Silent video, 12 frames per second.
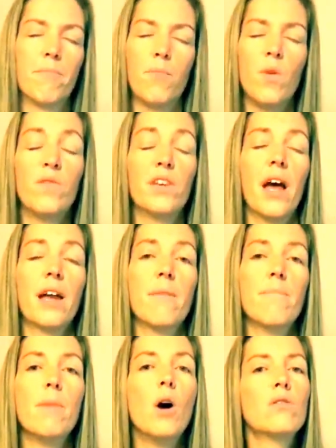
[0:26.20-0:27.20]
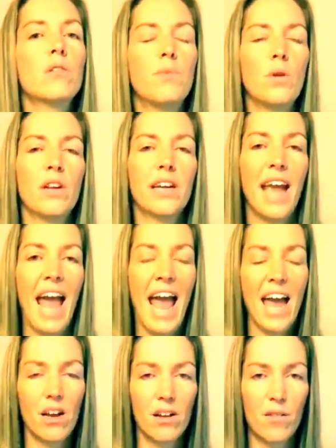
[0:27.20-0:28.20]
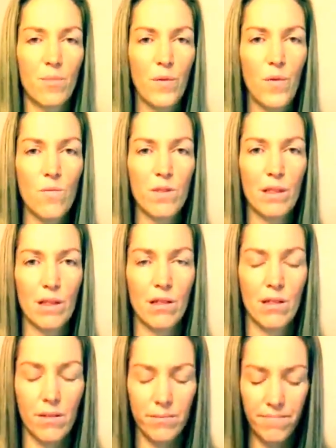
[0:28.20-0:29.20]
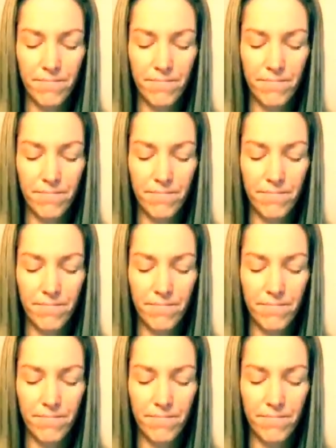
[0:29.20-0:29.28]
we've done multiple and countless performances.